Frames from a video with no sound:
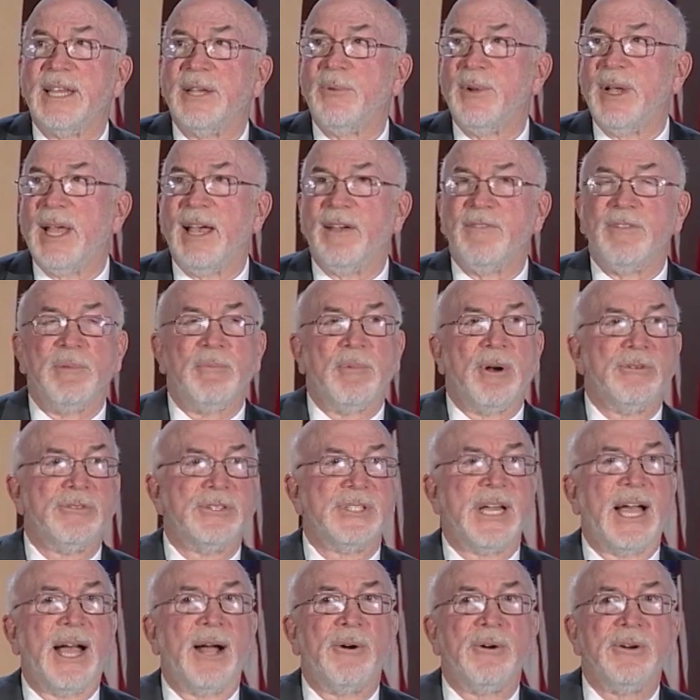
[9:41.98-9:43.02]
we have the
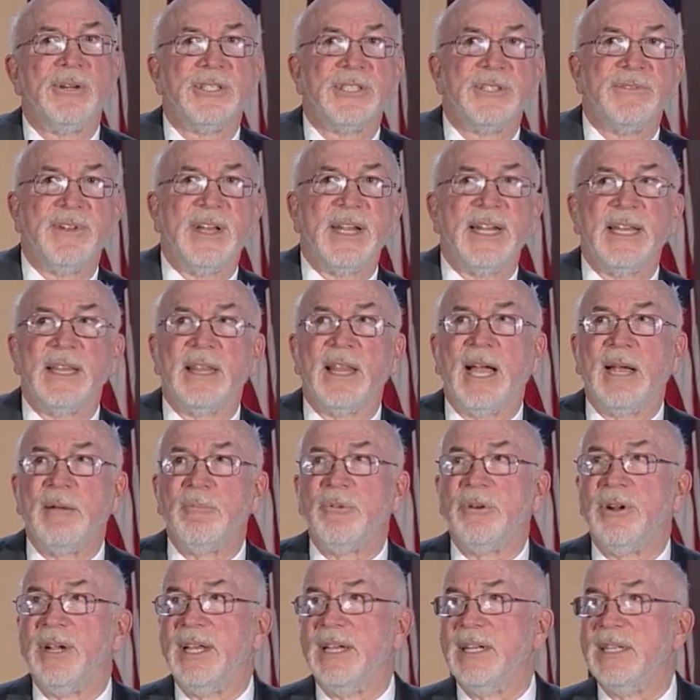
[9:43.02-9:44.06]
most hours of any
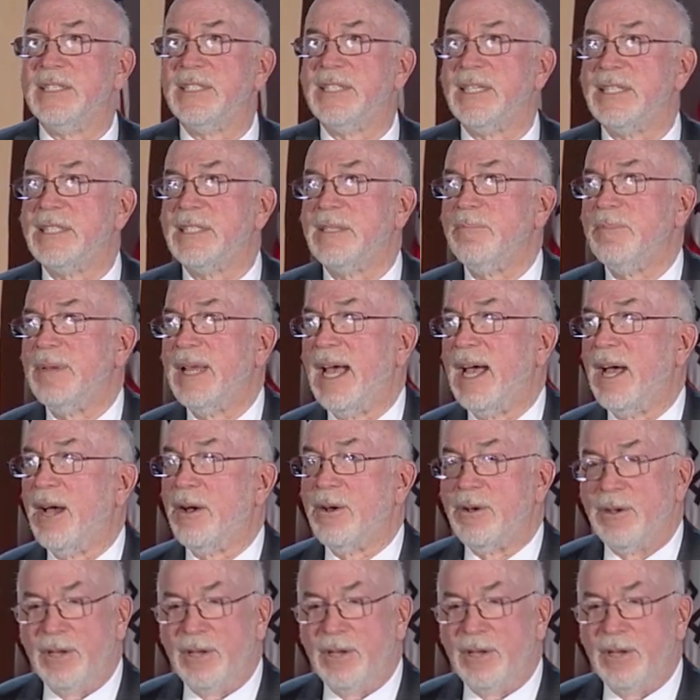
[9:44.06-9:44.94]
library in the system now.